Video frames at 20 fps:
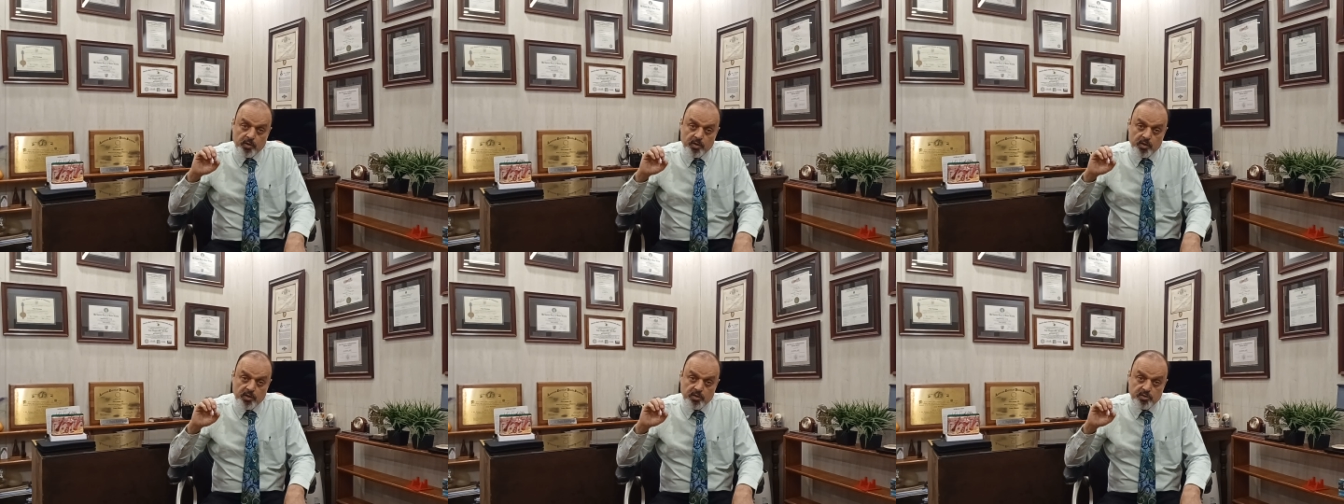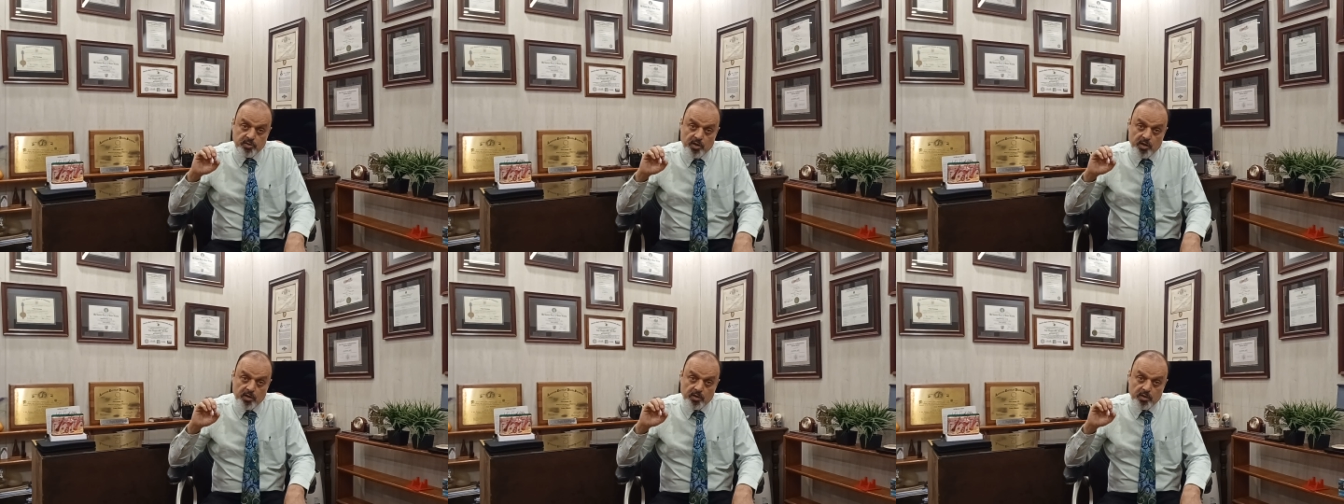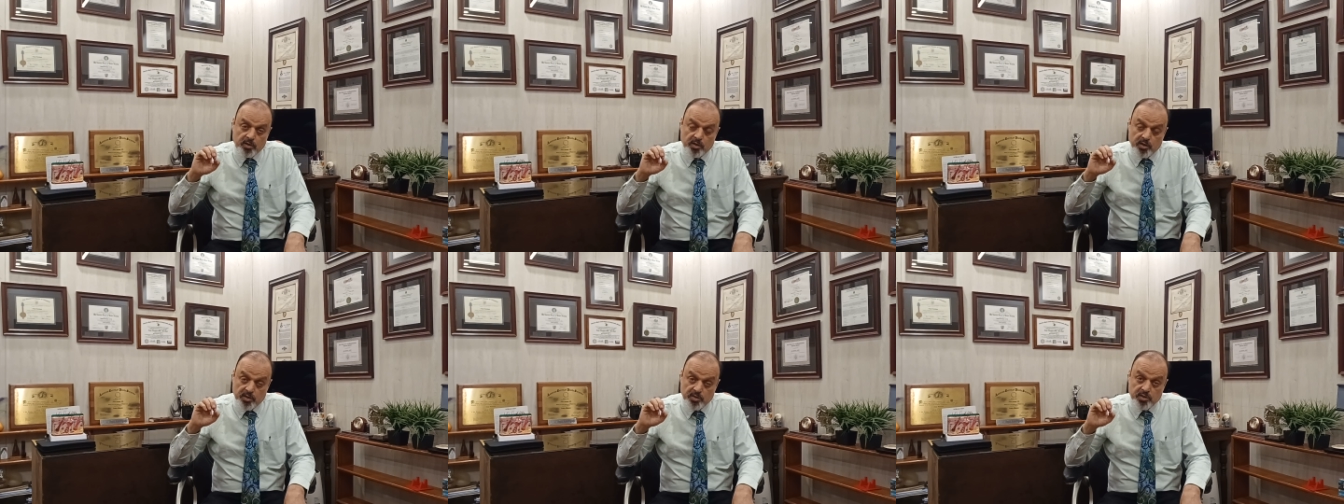
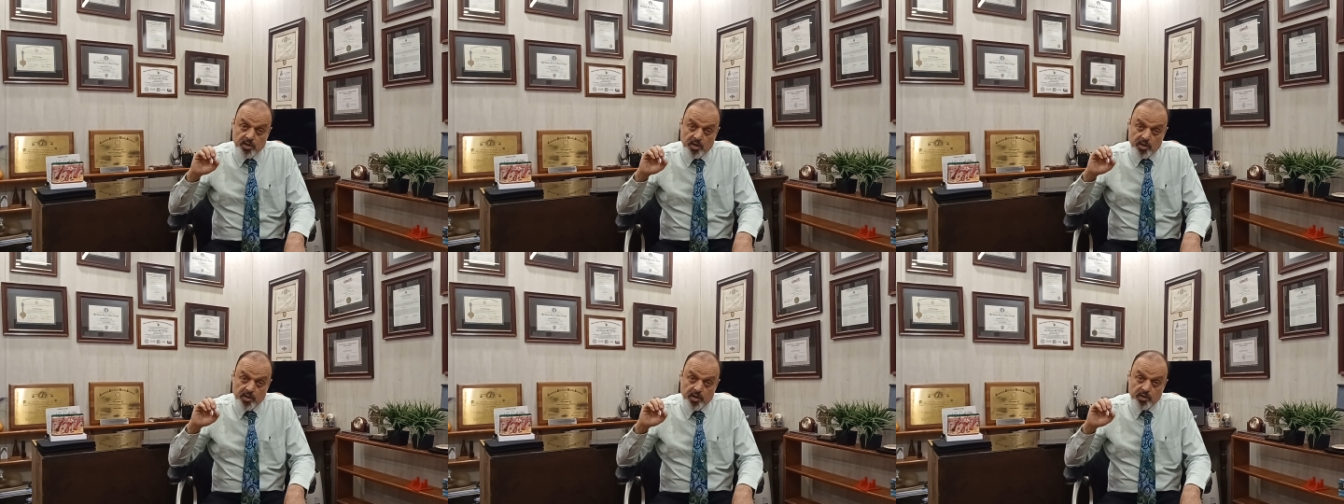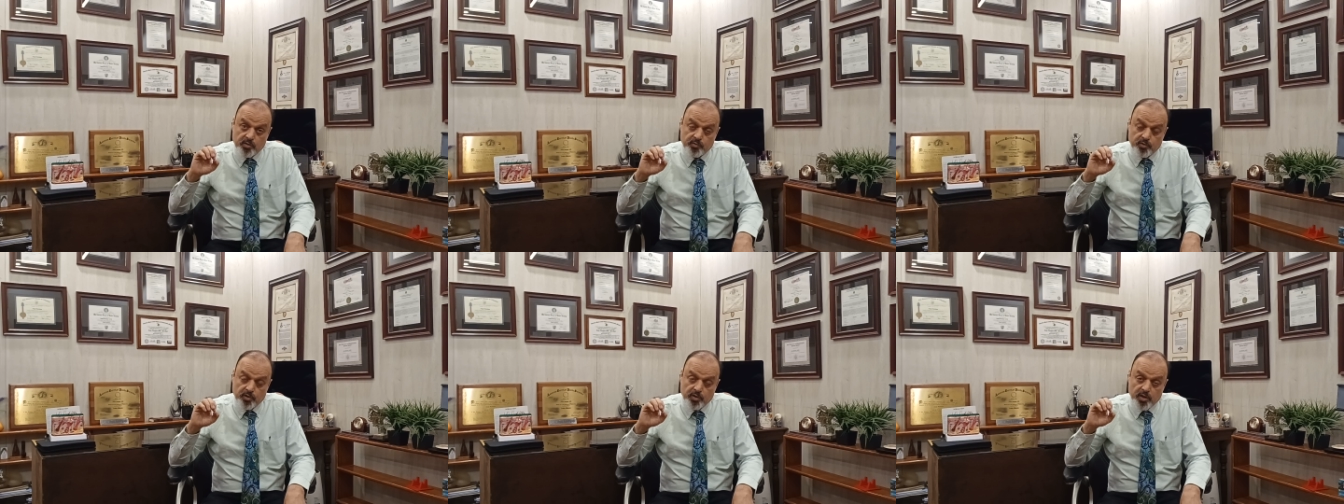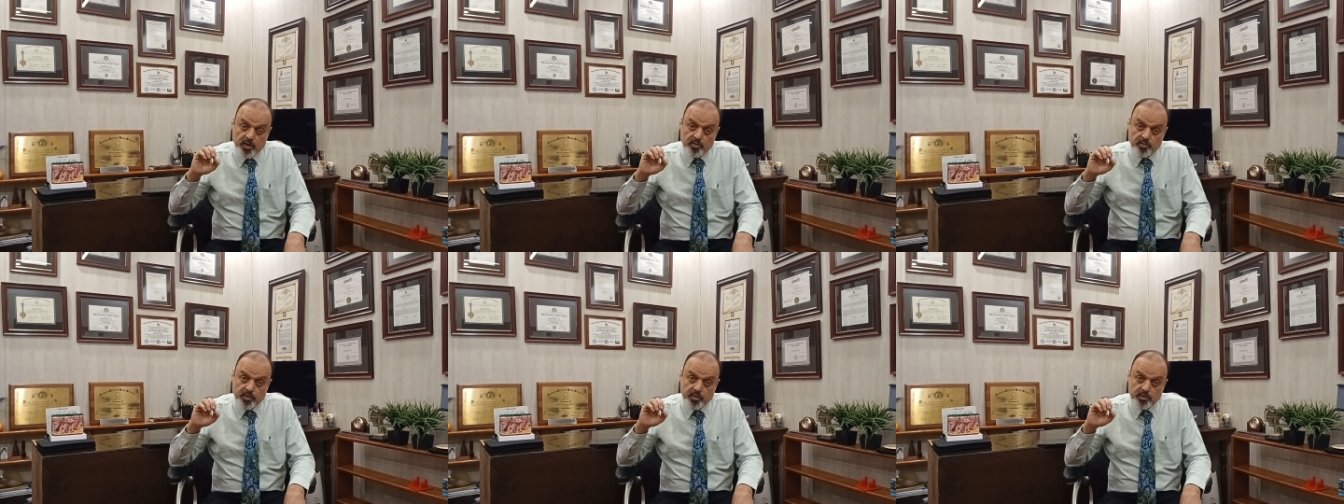in these areas for
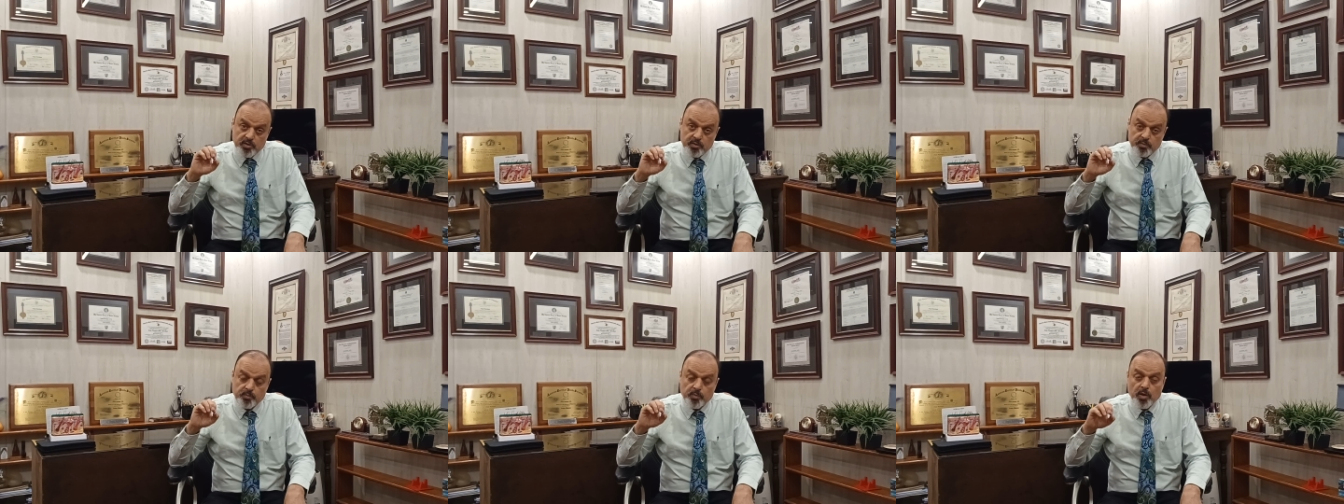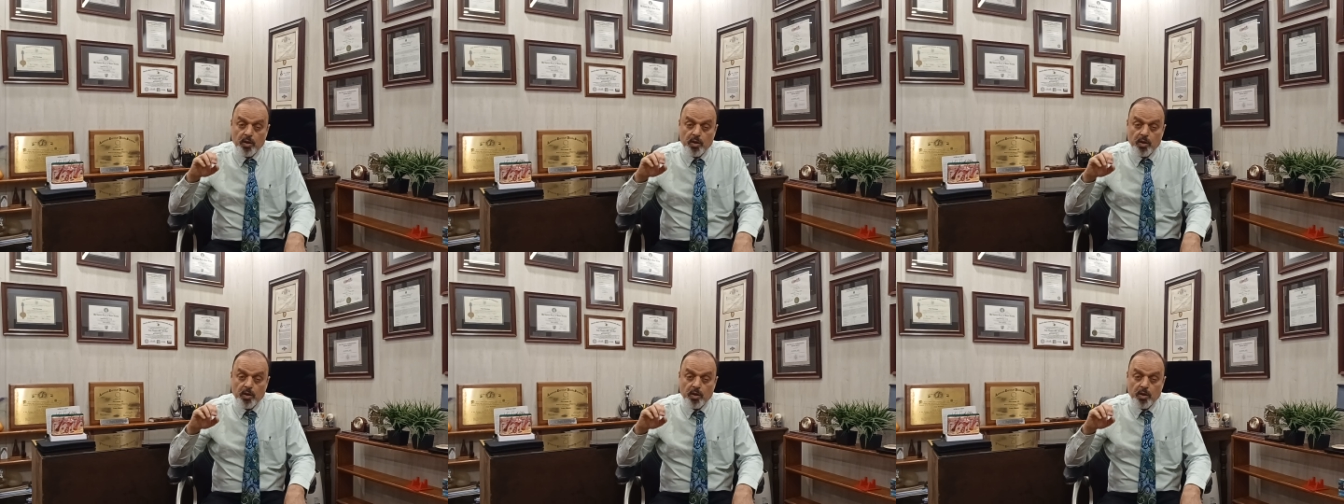that reason.